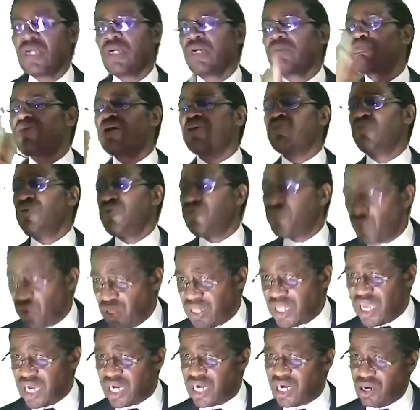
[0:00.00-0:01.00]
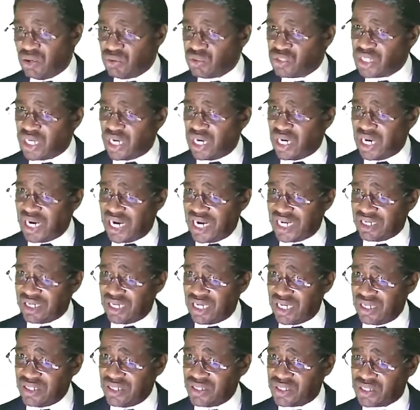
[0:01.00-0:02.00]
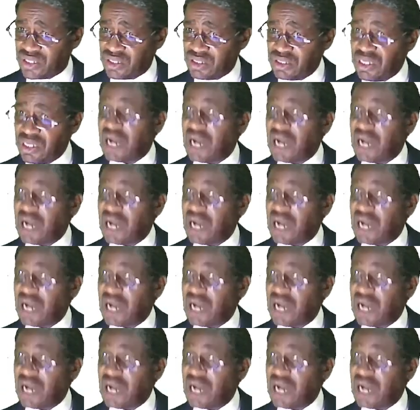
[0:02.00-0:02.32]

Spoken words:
but before the accounts are finalized,